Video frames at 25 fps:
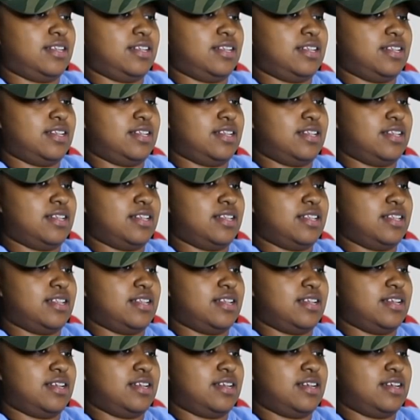
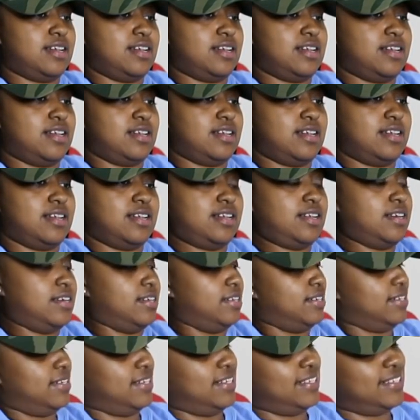
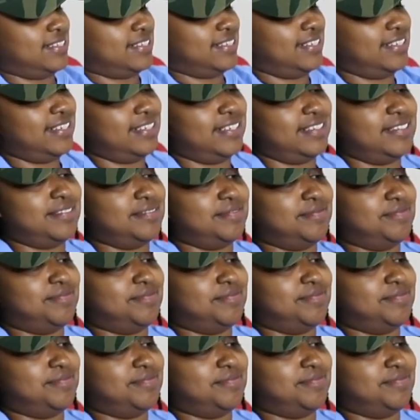The person shown says nothing.